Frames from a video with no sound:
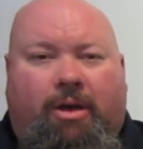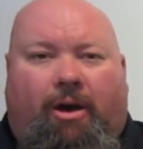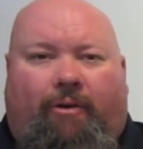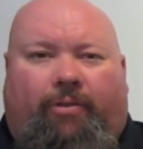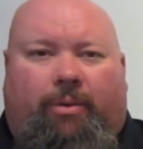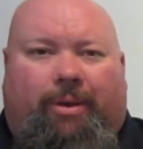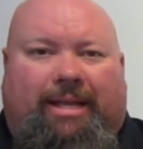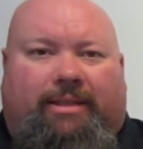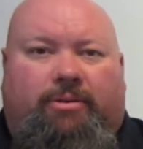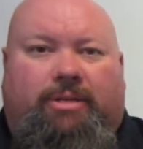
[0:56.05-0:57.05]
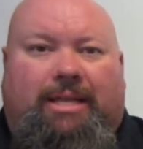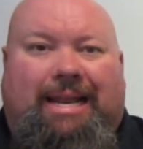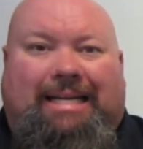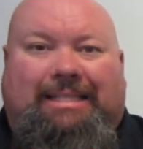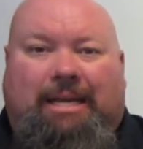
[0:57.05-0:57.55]
Hopefully we get those in the
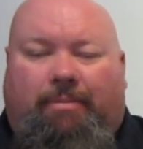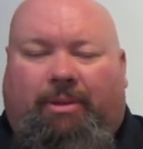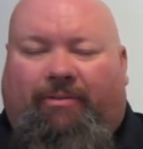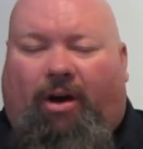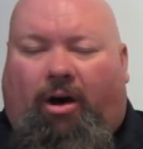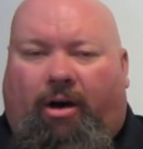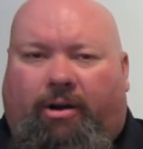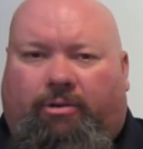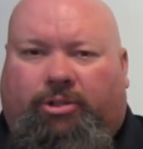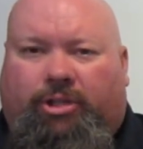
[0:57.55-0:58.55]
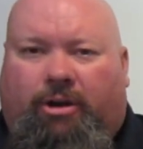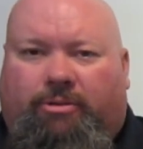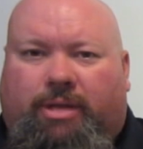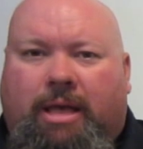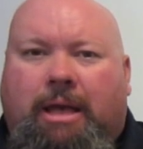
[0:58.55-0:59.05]
next couple of auto shows.